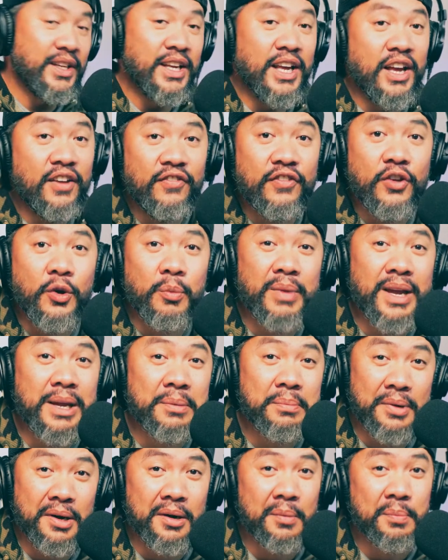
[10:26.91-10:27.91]
If your main
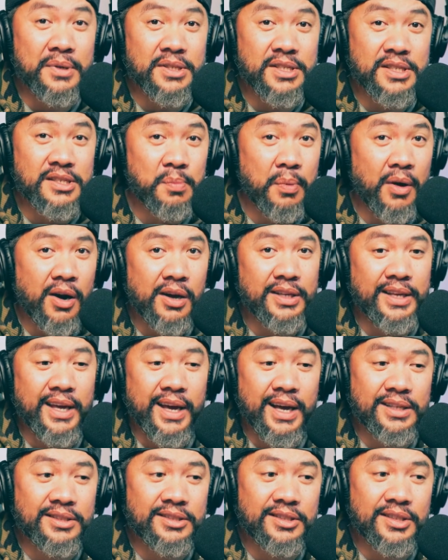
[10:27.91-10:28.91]
purpose is
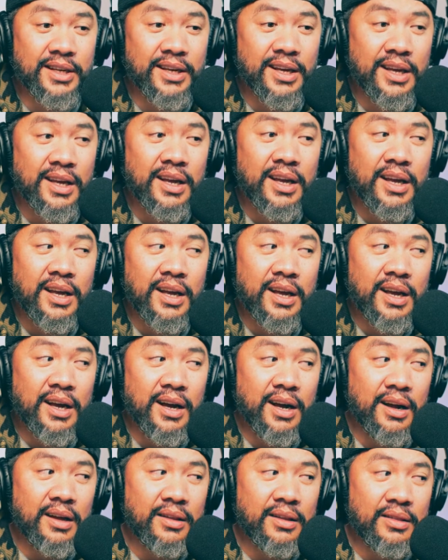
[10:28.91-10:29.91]
podcasting,
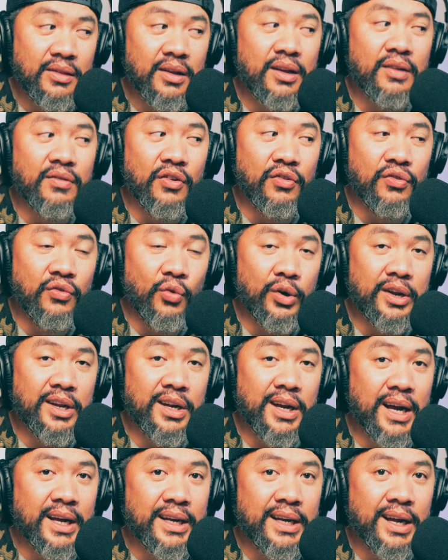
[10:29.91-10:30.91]
I think for
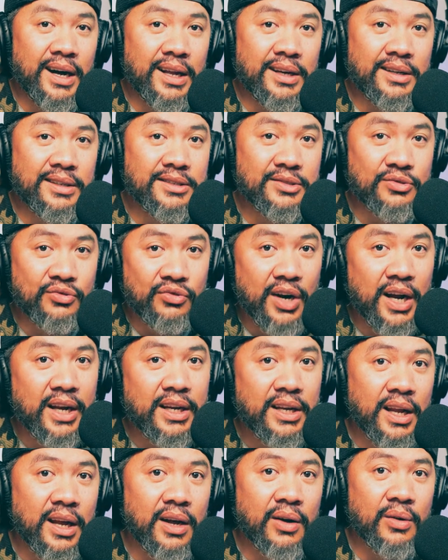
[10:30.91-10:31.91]
$49 right
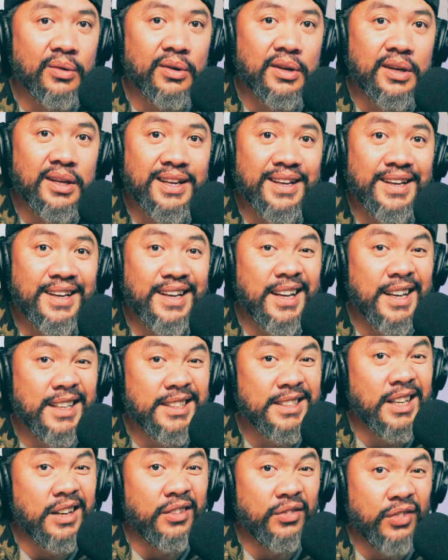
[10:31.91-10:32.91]
now is
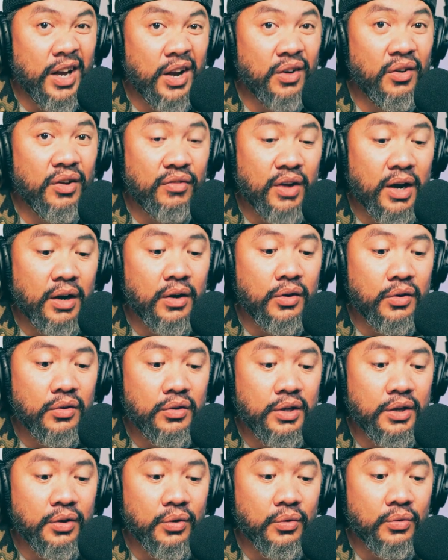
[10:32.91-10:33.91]
a very, very good
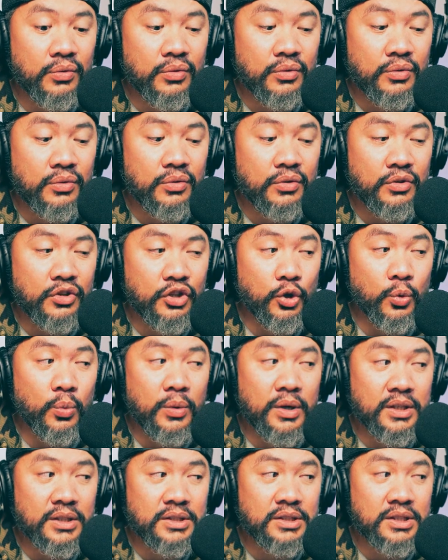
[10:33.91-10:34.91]
deal. You
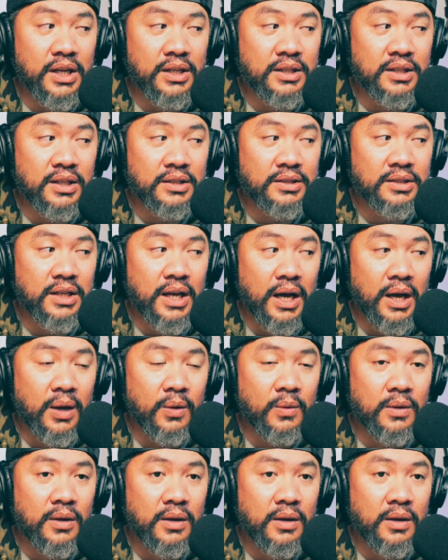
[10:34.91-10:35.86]
want to check this out.